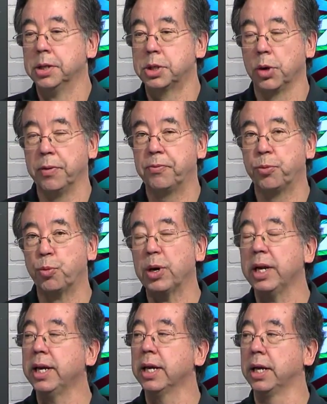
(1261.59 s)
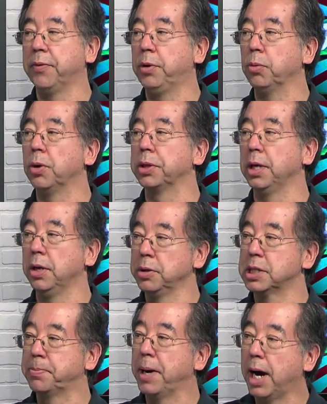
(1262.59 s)
so if really, if you want the
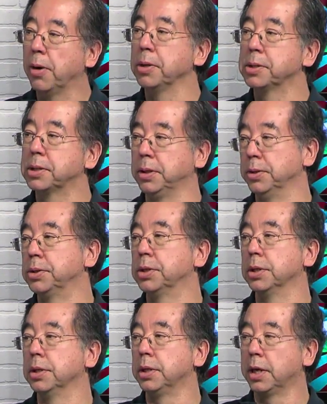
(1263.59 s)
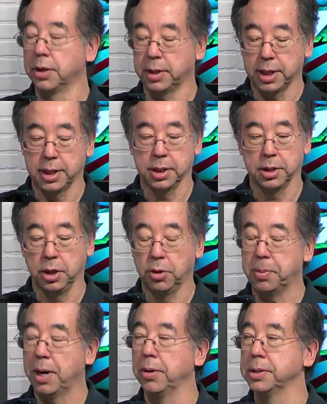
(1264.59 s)
lowest power solution, you know, get a
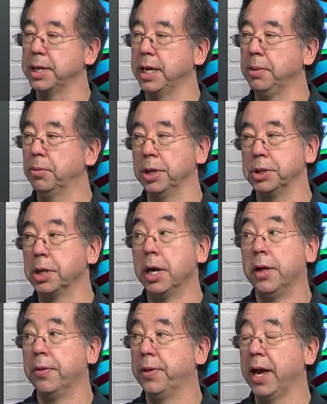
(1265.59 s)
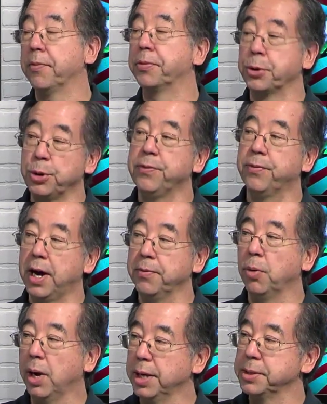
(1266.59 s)
low power Sandy Bridge. They have
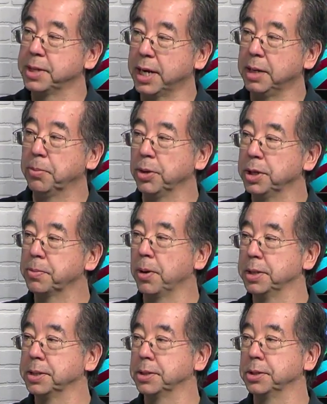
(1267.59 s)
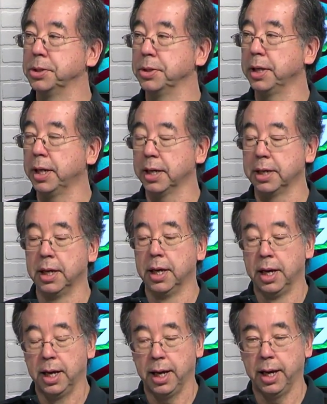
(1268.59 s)
35 watt Sandy Bridge mm-hmm. processors mm-hmm. you can get,
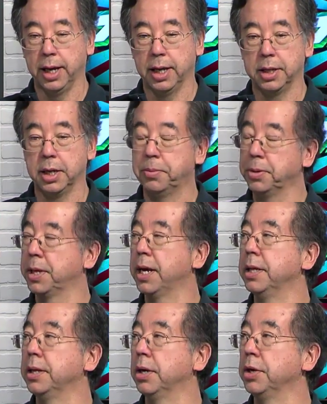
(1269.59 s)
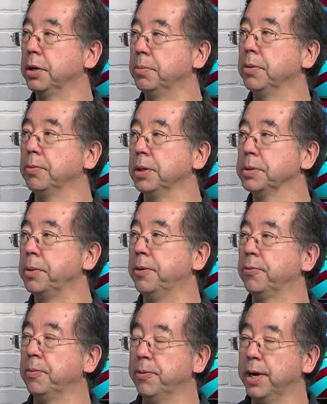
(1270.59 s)
and uh, put that in there, and you can build real
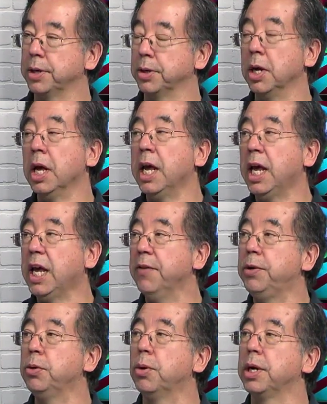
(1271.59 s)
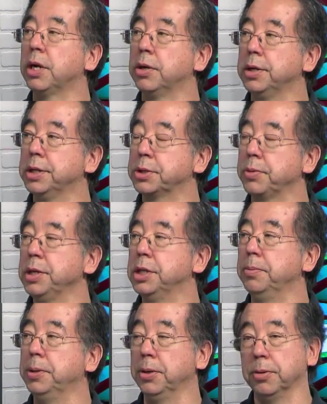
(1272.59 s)
small form factor. If you want to go to discrete
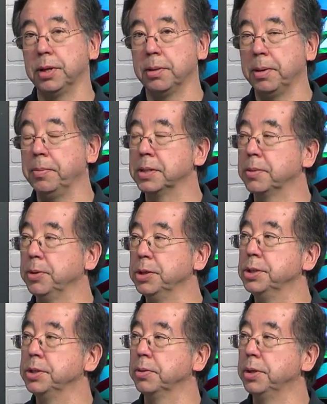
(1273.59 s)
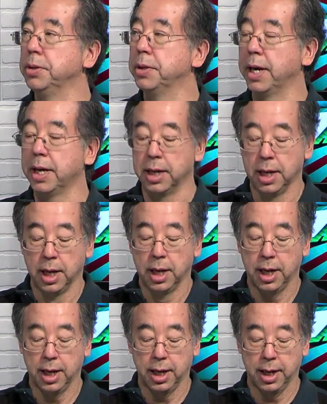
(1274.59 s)
GPU, and there may be some reasons you want to do that, right.
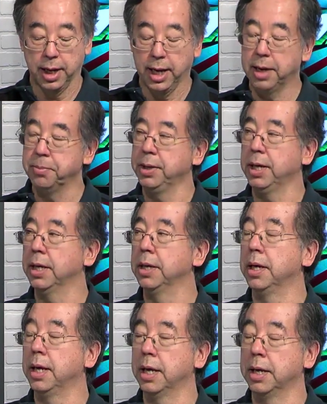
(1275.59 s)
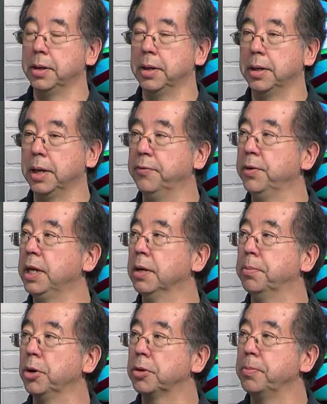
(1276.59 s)
uh, AMD and, and
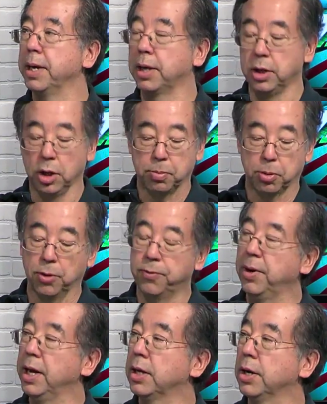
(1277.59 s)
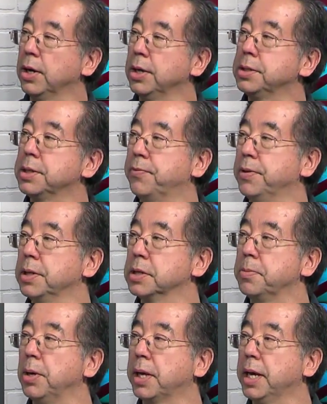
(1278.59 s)
NVIDIA both make low profile cards that fit mm-hmm. in
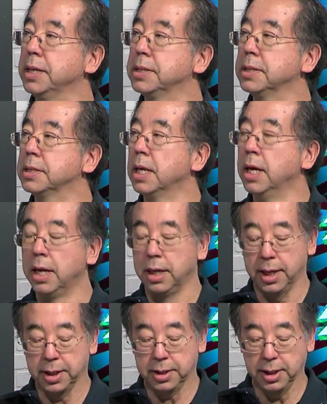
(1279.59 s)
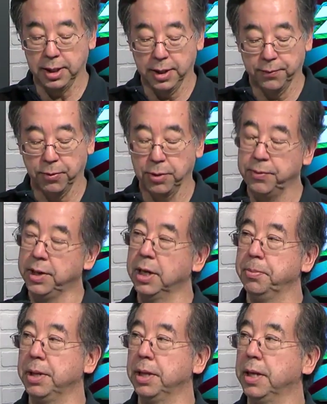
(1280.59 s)
small cases. Like the uh, for NVIDIA,
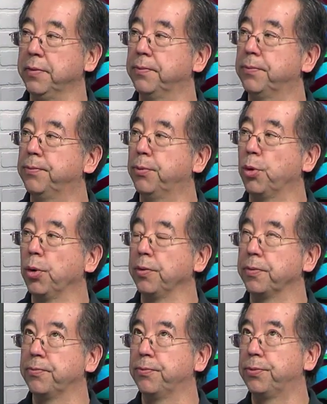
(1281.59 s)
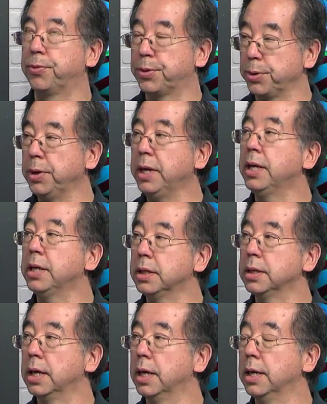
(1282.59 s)
it'd be the 4.30
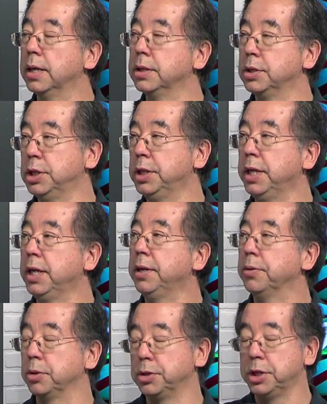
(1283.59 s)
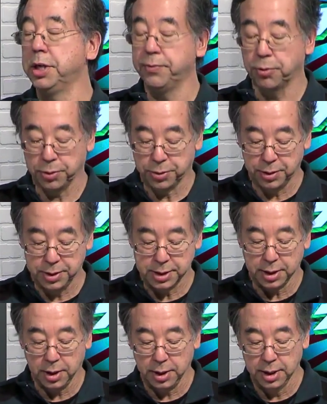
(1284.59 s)
uh, GT or the GT 430 as
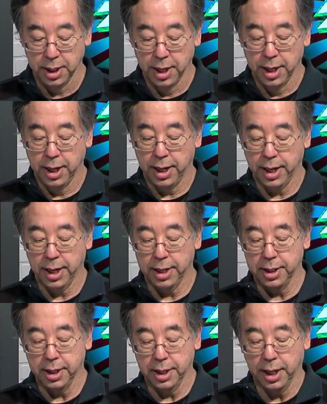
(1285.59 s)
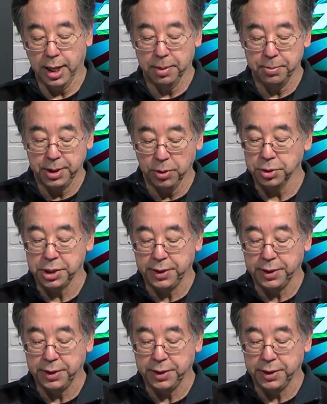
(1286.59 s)
they call it, mm -hmm. and uh, AMD or